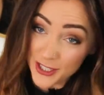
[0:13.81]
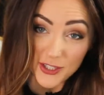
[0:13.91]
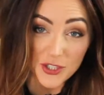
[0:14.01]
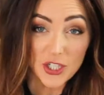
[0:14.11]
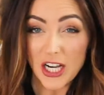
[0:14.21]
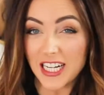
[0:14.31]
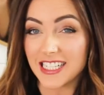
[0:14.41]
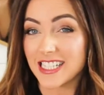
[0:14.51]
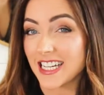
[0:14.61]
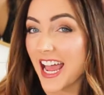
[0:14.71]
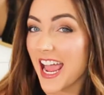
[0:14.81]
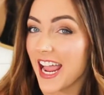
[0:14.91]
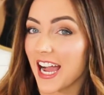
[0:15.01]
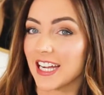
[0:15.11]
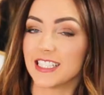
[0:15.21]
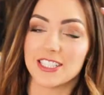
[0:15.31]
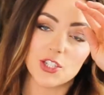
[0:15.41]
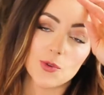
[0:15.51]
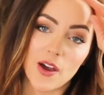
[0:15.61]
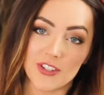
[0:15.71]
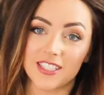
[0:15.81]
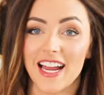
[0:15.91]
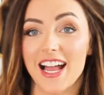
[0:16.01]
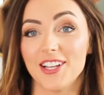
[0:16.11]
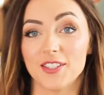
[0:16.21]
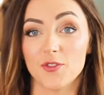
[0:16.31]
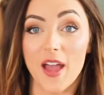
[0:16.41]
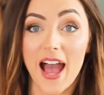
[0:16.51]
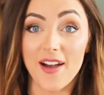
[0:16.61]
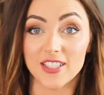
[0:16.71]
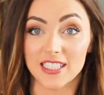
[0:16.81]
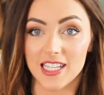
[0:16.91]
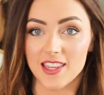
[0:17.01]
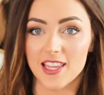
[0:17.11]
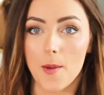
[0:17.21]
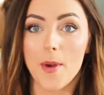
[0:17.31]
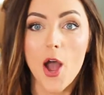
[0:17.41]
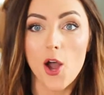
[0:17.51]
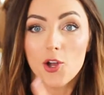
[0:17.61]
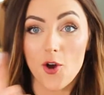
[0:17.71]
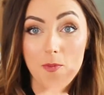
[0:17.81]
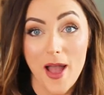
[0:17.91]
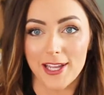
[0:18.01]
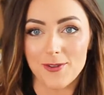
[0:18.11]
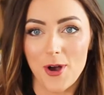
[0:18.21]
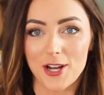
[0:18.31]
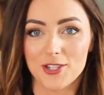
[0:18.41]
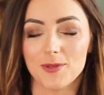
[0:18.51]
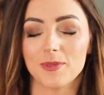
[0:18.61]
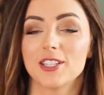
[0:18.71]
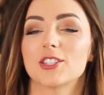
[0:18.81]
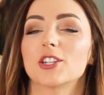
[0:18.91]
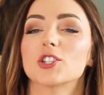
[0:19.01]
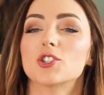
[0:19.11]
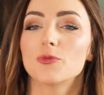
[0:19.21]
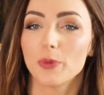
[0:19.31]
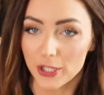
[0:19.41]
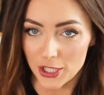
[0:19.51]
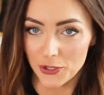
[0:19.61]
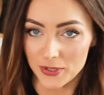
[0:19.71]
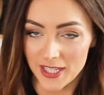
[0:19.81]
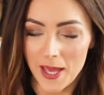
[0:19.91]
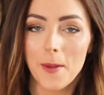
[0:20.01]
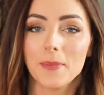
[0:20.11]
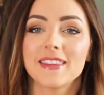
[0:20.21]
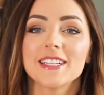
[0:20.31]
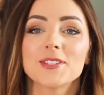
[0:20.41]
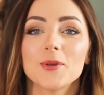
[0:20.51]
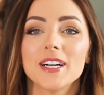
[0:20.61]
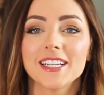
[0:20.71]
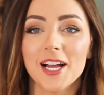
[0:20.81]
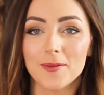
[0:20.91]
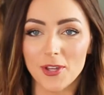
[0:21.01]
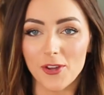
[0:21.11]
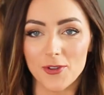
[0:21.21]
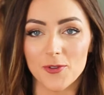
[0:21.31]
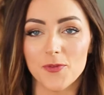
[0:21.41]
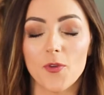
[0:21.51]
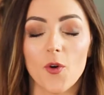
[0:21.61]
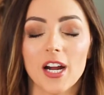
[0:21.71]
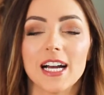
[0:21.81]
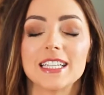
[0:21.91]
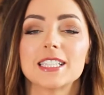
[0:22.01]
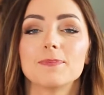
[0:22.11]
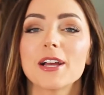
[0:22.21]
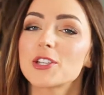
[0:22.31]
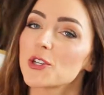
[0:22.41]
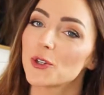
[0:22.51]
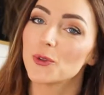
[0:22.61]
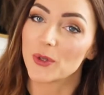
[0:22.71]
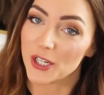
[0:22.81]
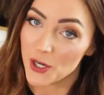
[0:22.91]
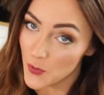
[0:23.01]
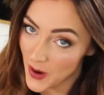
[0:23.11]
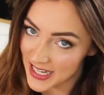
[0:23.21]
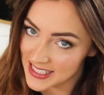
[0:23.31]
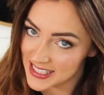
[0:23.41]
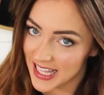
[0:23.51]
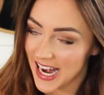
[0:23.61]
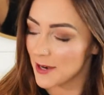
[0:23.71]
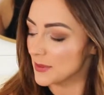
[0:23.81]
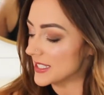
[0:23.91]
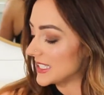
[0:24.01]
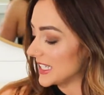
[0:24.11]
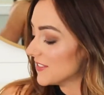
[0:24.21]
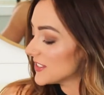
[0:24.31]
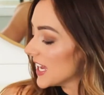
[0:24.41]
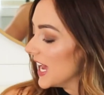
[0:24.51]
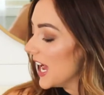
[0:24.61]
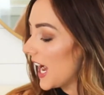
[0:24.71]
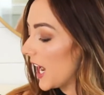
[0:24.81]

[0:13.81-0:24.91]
my hair is dirty today. I did two other styles. If you haven't seen them, go back and watch them because they're super cute. But this one comes to you for a special request that I received.